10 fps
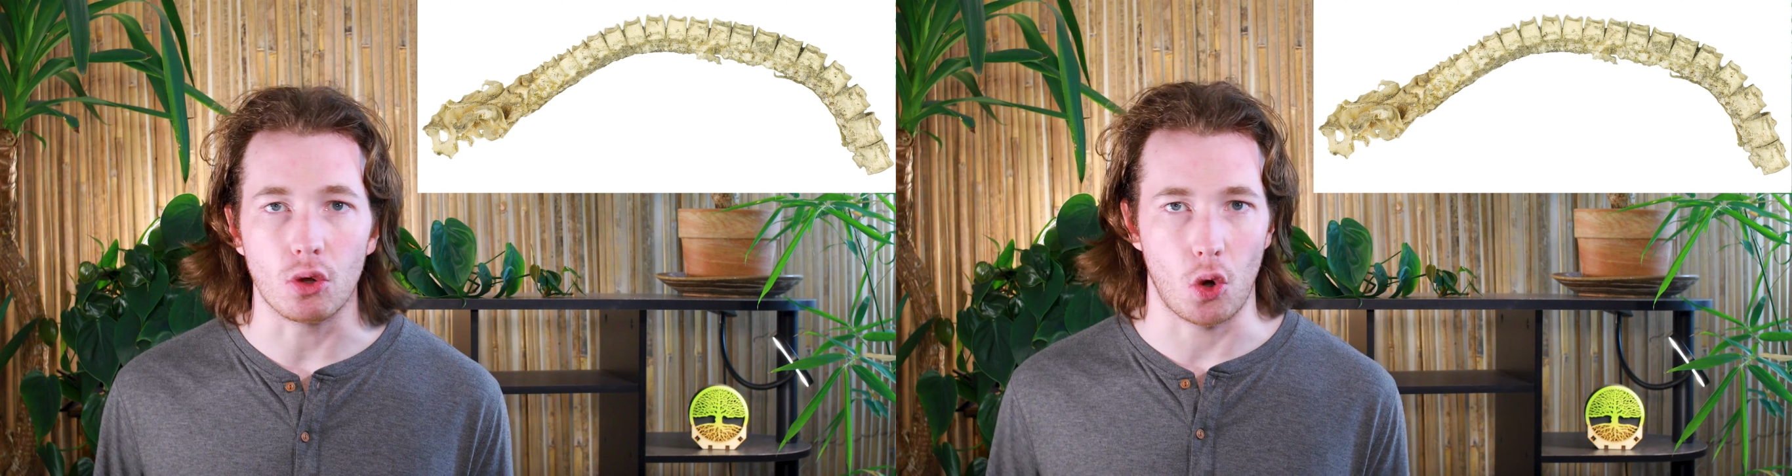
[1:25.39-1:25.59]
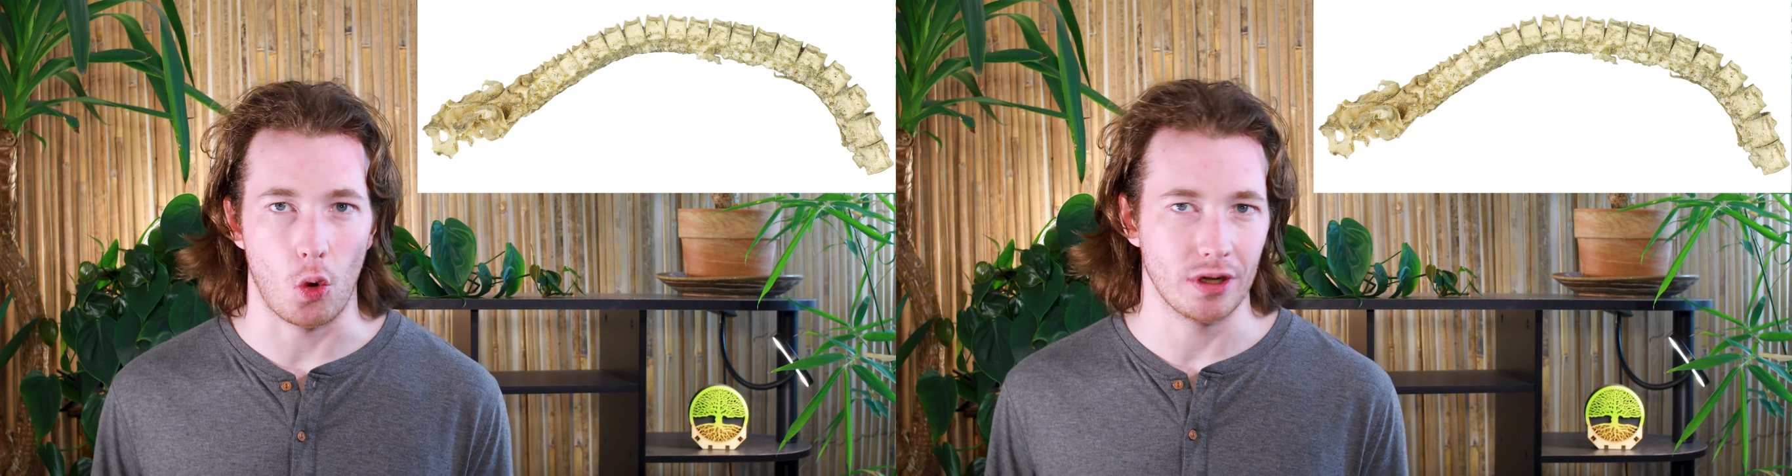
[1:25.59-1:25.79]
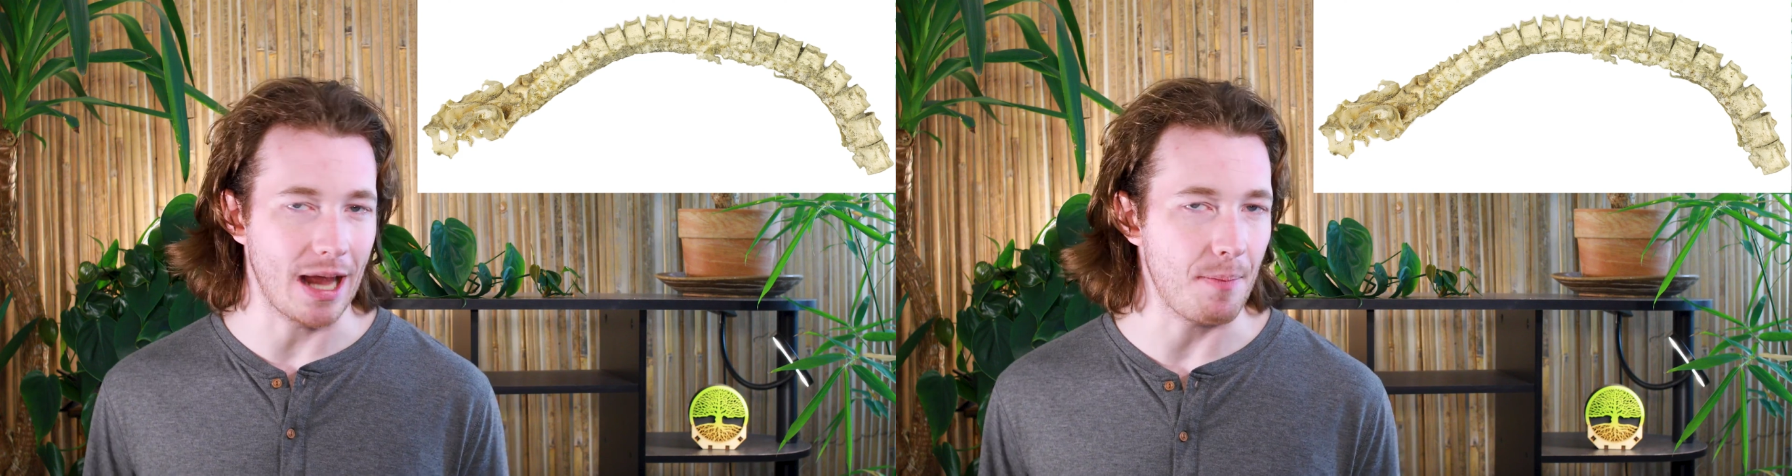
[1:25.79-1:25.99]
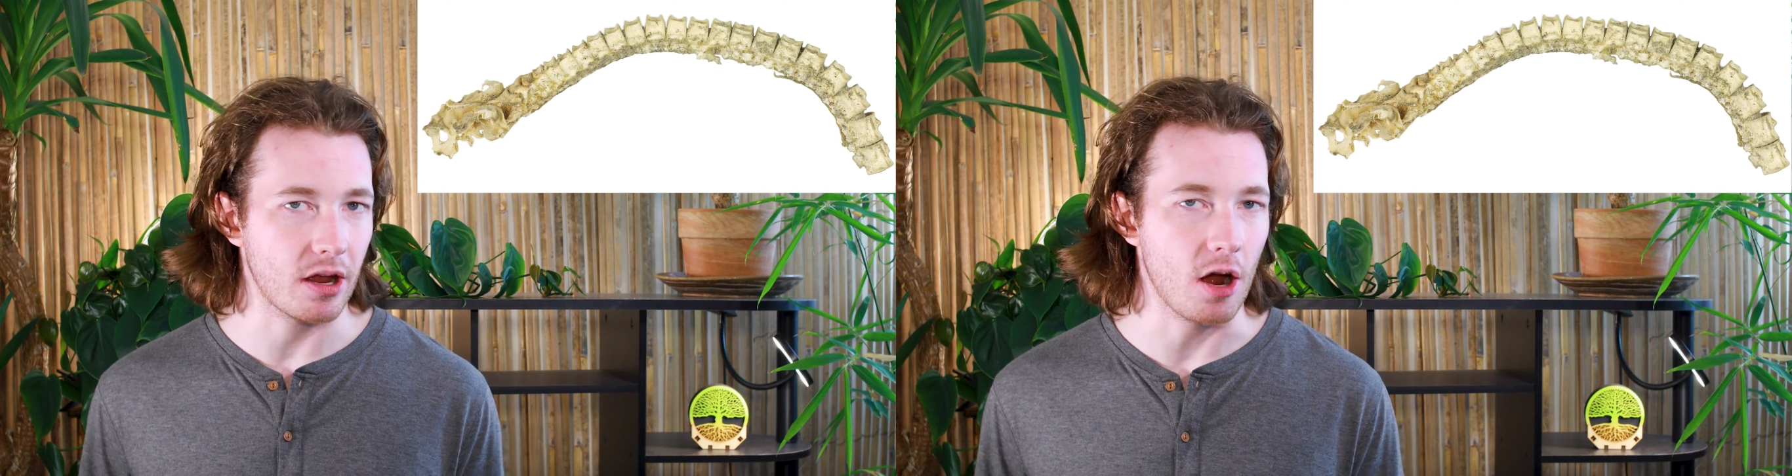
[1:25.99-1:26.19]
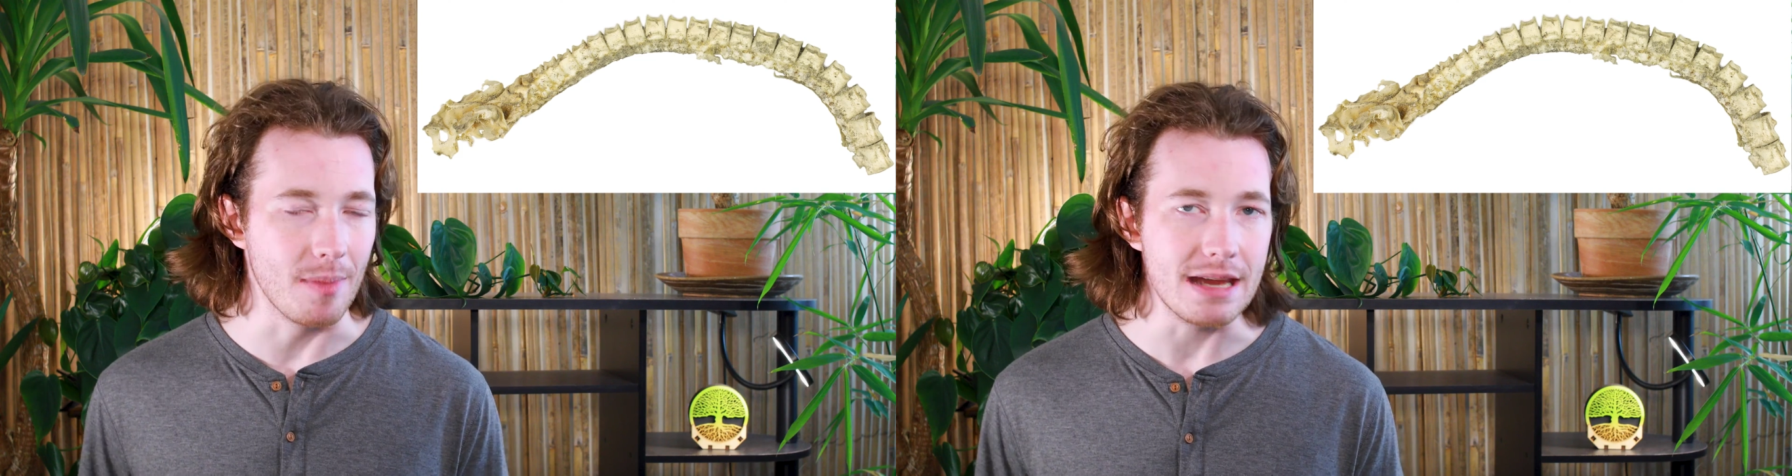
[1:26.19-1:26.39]
cord that
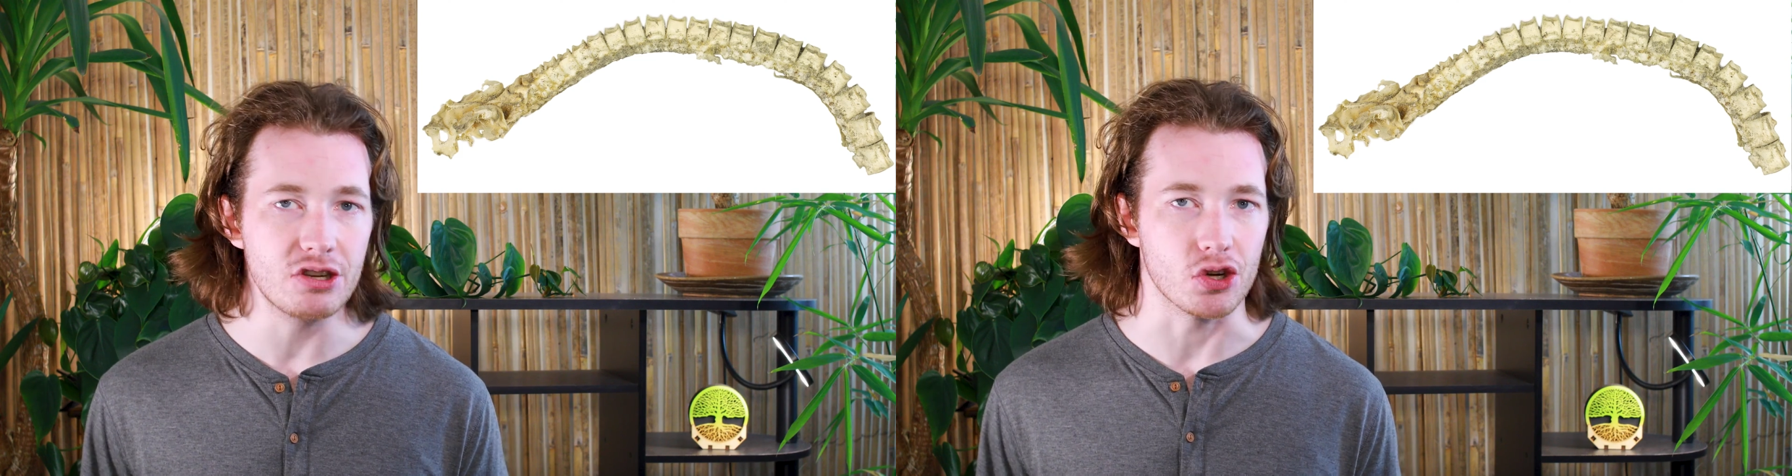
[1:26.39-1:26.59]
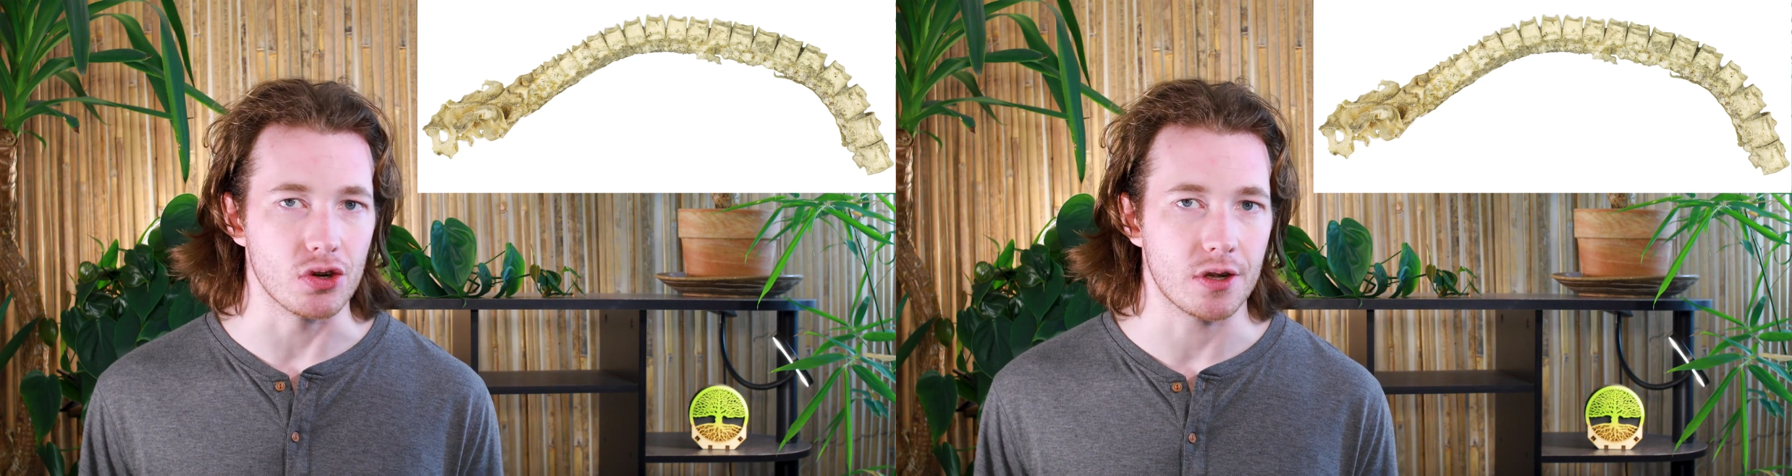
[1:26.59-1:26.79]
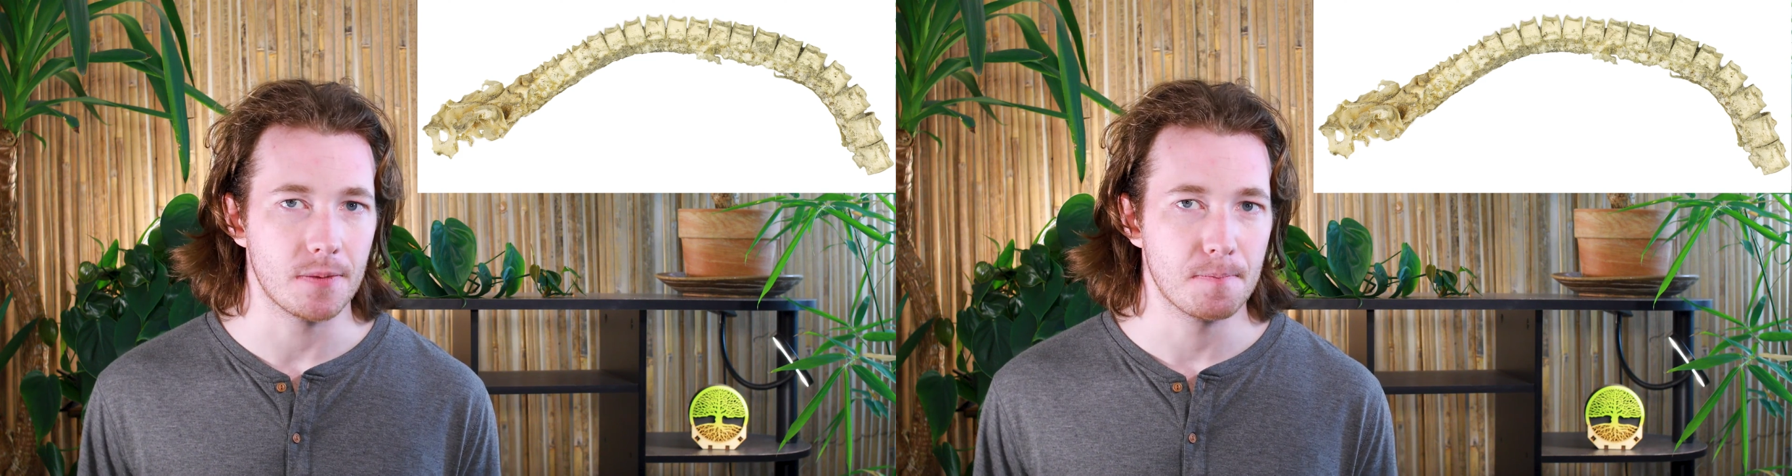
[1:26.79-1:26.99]
become injured.